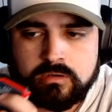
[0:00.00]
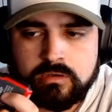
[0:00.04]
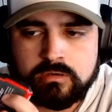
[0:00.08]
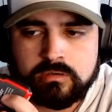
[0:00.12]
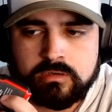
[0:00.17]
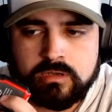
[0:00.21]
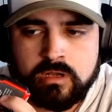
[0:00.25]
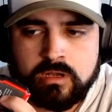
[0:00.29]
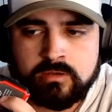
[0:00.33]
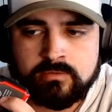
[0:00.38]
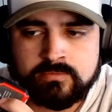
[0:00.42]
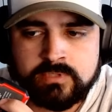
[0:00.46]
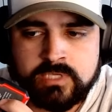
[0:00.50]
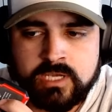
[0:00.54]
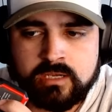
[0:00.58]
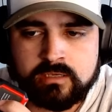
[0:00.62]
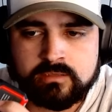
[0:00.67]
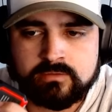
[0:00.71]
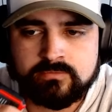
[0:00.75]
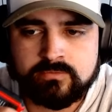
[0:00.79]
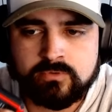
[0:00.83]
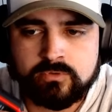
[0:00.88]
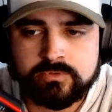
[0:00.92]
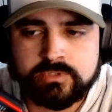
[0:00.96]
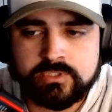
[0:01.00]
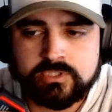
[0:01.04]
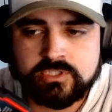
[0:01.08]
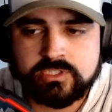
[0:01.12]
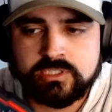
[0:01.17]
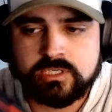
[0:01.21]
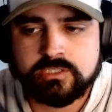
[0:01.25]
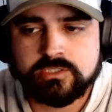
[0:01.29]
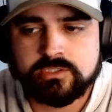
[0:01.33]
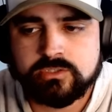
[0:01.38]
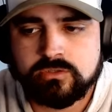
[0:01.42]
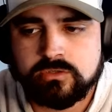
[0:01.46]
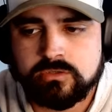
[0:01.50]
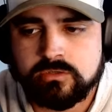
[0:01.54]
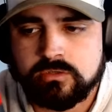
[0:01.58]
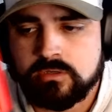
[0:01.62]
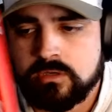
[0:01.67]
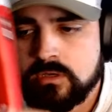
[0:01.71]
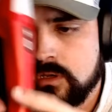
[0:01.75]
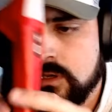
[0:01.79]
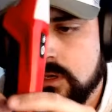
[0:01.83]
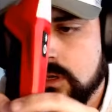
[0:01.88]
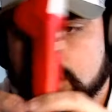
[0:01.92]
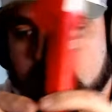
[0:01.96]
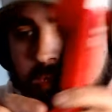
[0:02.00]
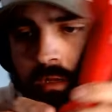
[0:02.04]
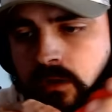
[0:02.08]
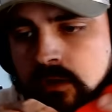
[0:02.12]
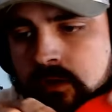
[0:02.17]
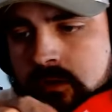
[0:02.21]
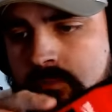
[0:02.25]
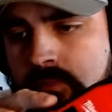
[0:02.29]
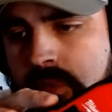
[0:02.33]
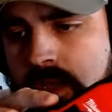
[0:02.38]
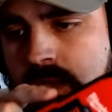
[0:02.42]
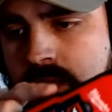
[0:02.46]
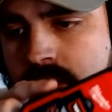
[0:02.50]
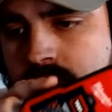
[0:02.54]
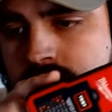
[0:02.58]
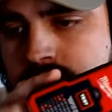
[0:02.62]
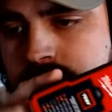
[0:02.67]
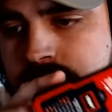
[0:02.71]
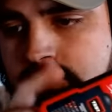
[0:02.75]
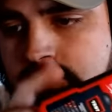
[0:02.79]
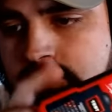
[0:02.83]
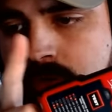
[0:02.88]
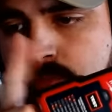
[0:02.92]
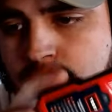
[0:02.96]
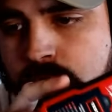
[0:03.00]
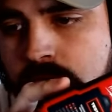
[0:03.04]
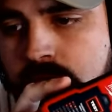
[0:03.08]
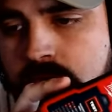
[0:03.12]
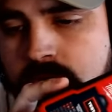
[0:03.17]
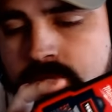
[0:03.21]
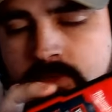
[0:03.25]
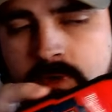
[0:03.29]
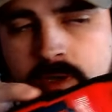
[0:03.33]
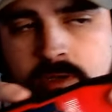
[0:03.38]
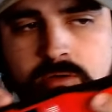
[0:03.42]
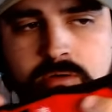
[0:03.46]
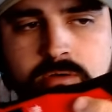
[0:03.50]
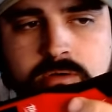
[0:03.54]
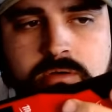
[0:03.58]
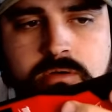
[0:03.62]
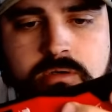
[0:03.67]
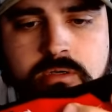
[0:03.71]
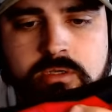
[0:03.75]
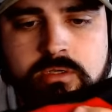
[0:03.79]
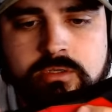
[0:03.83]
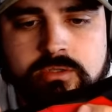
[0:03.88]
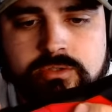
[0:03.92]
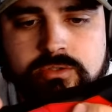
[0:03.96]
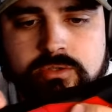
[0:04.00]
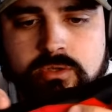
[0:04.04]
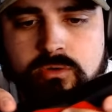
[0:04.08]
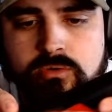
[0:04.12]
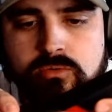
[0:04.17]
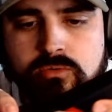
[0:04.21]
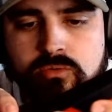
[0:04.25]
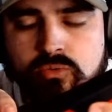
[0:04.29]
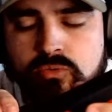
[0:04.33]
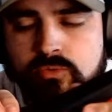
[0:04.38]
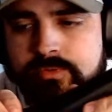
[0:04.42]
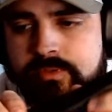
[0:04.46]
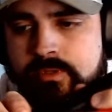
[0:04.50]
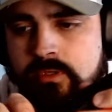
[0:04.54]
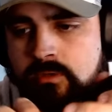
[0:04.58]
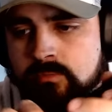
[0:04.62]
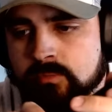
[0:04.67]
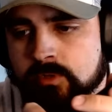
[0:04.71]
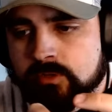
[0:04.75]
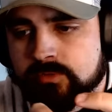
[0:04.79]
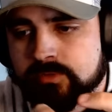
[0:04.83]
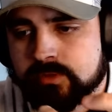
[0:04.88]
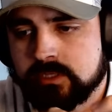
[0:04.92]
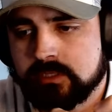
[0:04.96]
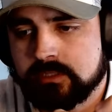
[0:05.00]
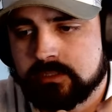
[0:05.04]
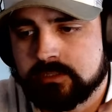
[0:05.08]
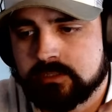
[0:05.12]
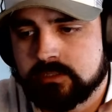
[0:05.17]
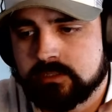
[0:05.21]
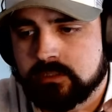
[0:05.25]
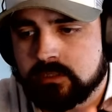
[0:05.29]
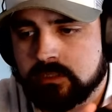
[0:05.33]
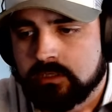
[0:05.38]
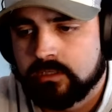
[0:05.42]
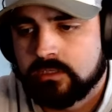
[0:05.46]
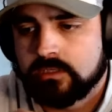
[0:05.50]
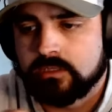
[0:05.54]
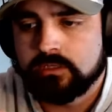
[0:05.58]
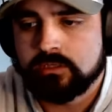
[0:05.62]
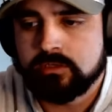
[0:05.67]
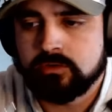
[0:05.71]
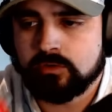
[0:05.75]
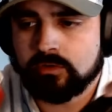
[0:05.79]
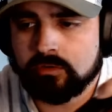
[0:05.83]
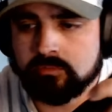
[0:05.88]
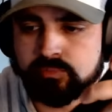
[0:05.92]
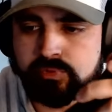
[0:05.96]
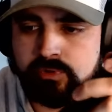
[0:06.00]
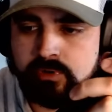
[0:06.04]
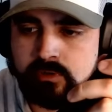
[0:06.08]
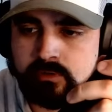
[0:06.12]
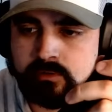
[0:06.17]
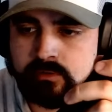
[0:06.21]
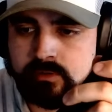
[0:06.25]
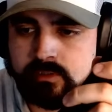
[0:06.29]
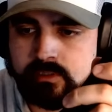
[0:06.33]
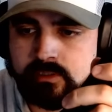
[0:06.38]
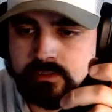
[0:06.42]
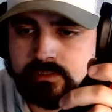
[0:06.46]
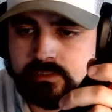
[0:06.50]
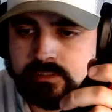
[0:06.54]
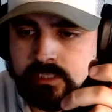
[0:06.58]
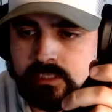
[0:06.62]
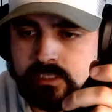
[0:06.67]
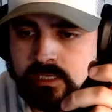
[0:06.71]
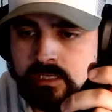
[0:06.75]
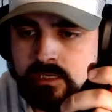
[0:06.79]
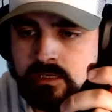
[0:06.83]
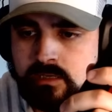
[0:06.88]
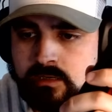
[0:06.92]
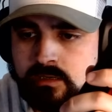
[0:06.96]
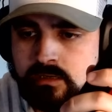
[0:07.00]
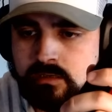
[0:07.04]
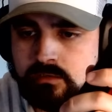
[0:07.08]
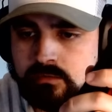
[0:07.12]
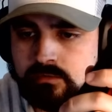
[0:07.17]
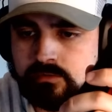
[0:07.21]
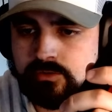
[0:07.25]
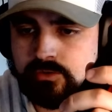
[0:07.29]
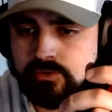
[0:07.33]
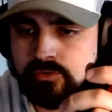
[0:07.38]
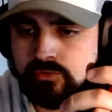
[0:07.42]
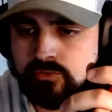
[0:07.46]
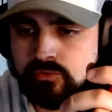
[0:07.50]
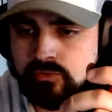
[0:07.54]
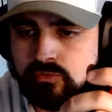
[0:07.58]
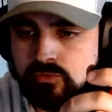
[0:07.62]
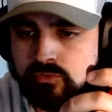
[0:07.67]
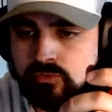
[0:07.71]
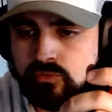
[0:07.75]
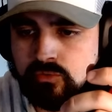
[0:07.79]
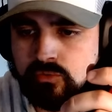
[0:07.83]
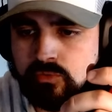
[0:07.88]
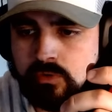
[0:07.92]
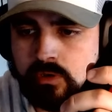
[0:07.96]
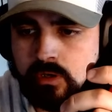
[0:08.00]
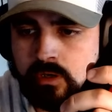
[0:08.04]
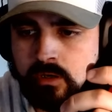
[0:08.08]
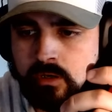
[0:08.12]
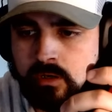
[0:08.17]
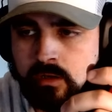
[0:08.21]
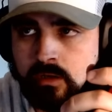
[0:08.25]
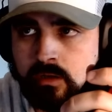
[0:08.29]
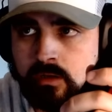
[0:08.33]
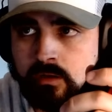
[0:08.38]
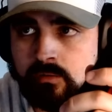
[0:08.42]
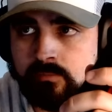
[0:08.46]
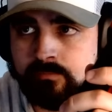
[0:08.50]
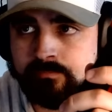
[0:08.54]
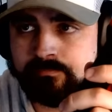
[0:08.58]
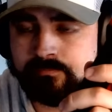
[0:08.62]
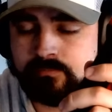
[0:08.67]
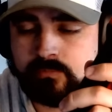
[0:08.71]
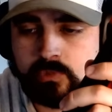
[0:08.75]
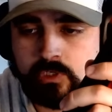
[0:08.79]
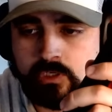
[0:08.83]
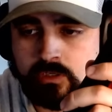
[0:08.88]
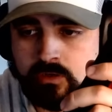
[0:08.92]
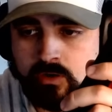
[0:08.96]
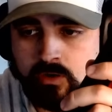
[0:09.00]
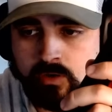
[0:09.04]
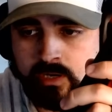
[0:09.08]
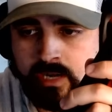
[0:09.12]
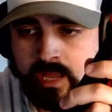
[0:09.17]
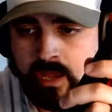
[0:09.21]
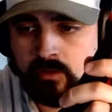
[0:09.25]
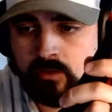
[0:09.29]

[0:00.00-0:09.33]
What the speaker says: non-contact voltage tester and circuit breaker finder. So cool thing about this, you can plug this in to an